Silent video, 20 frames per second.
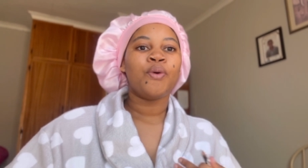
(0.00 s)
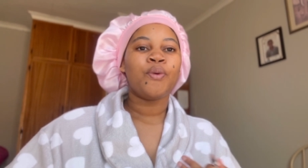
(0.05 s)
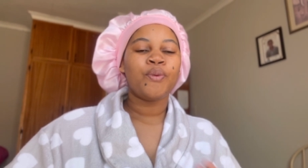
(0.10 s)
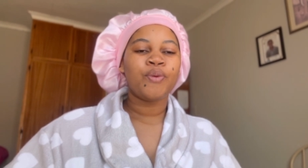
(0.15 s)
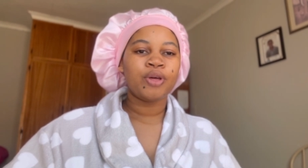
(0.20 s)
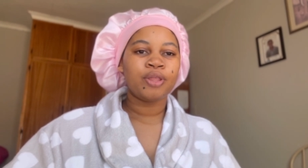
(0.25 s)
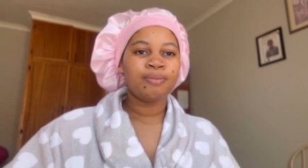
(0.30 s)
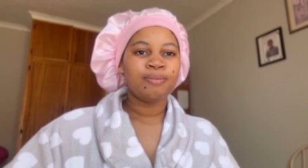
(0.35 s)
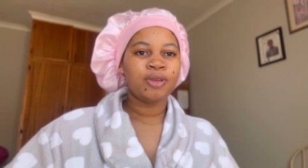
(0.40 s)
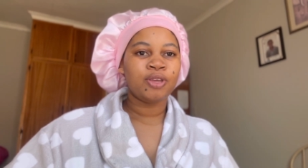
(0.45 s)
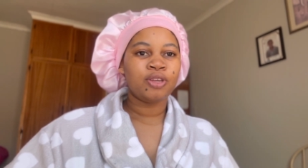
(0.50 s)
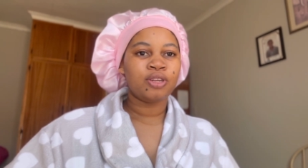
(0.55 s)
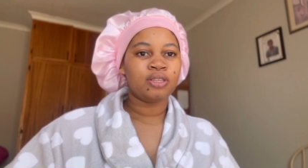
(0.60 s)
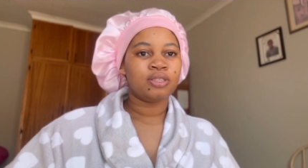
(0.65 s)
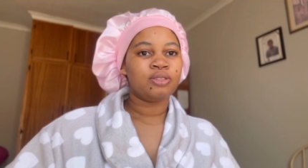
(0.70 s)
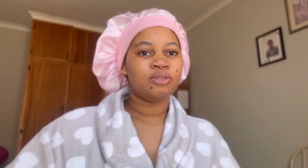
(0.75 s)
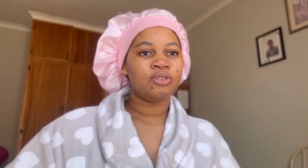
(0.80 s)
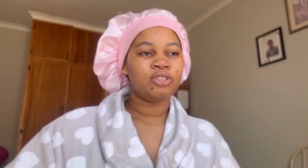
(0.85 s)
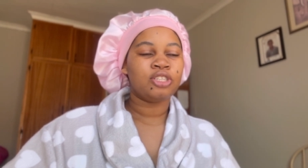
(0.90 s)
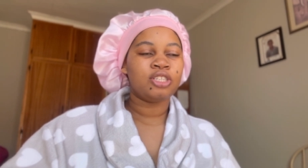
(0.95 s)
with me on a
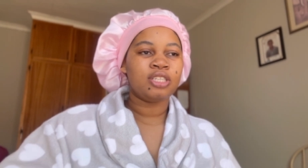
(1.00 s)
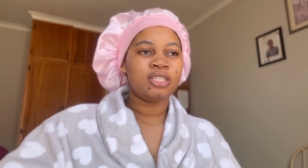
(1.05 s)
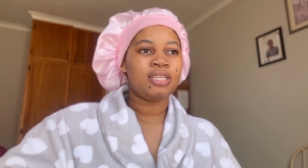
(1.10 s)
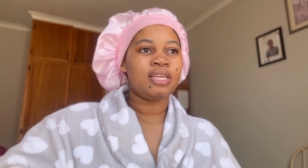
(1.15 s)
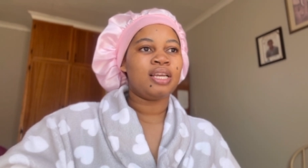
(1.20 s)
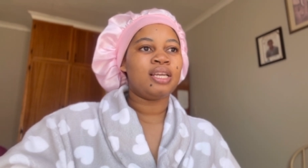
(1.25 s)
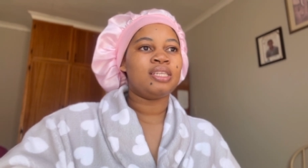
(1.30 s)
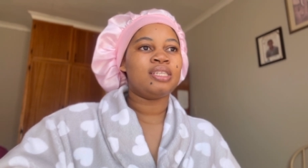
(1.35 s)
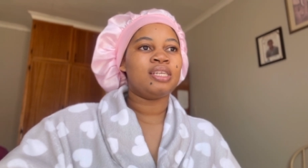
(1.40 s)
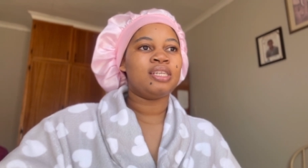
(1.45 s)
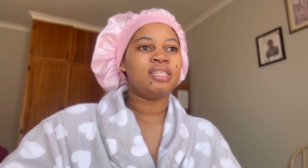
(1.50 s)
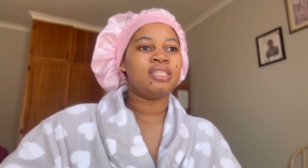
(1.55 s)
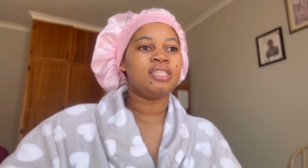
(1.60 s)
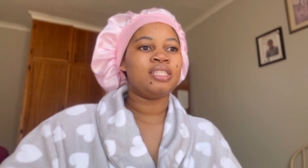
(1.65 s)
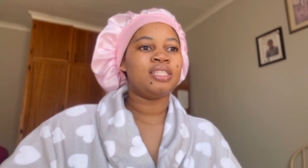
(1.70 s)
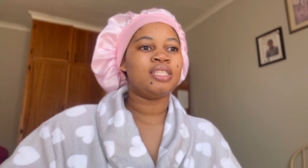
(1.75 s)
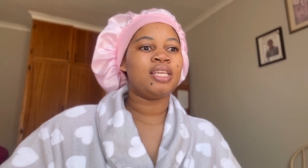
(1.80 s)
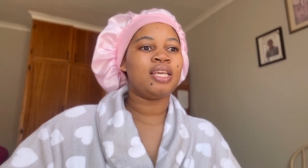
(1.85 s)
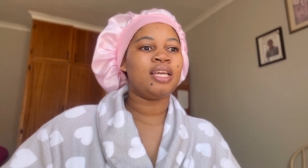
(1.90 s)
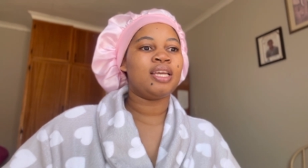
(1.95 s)
sushi date and she
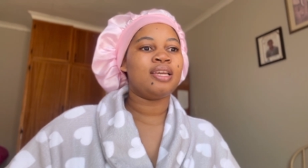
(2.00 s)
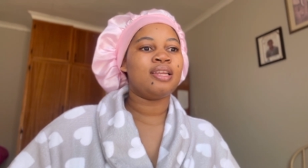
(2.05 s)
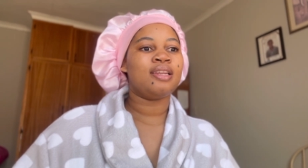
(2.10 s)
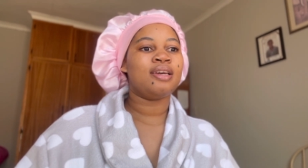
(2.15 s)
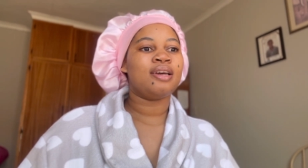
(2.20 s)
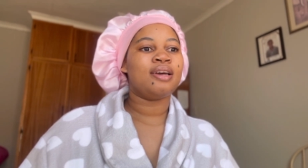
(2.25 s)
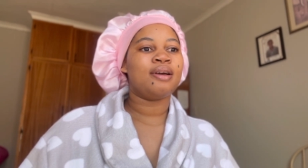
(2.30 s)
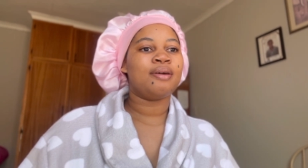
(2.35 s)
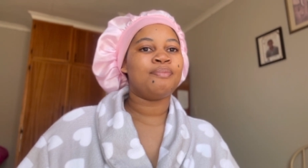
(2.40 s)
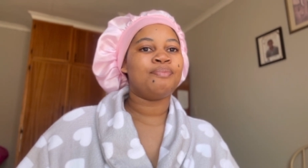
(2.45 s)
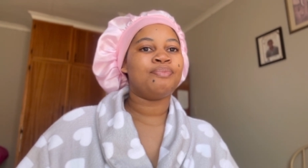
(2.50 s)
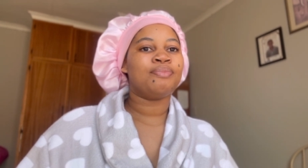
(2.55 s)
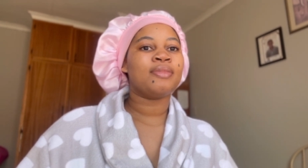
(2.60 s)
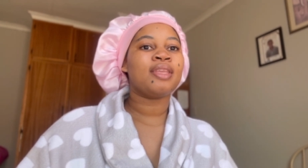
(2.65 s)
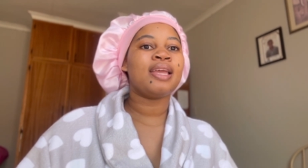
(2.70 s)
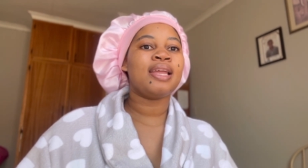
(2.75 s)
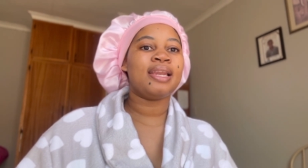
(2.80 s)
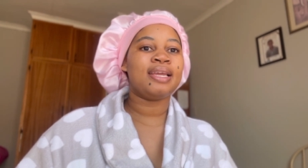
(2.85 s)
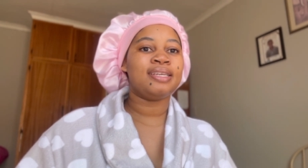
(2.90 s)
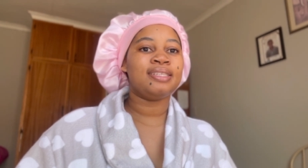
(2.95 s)
said um,
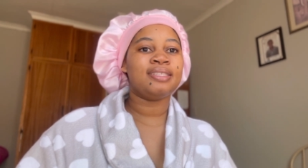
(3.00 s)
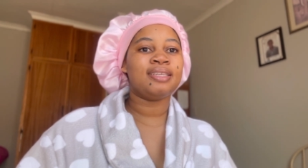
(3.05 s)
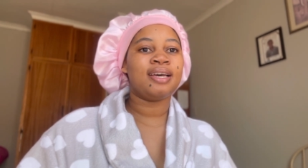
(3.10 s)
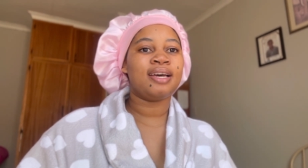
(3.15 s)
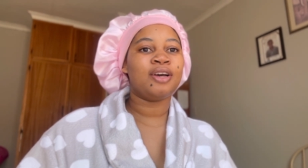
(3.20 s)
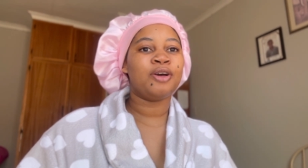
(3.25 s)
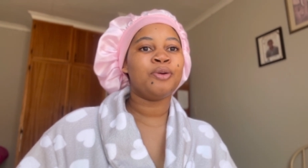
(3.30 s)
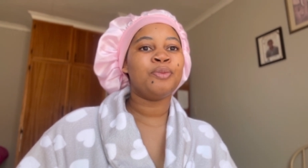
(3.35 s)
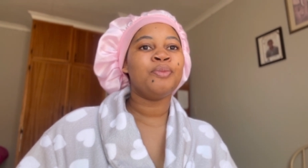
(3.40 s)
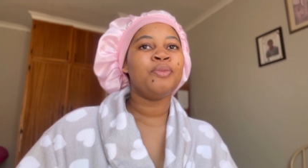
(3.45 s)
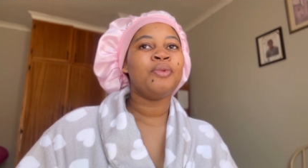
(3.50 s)
later